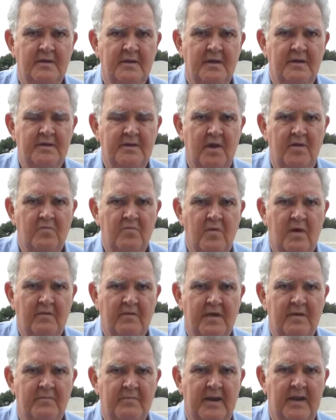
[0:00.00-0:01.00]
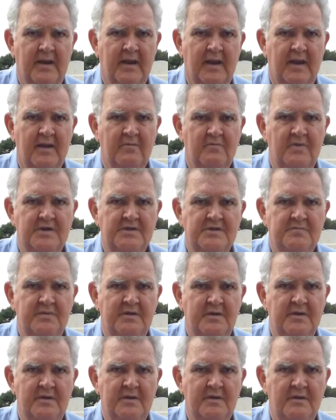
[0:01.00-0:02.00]
and don't worry about language,
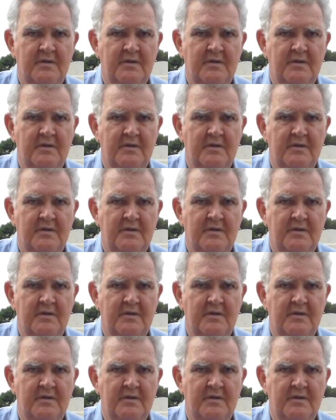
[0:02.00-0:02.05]
but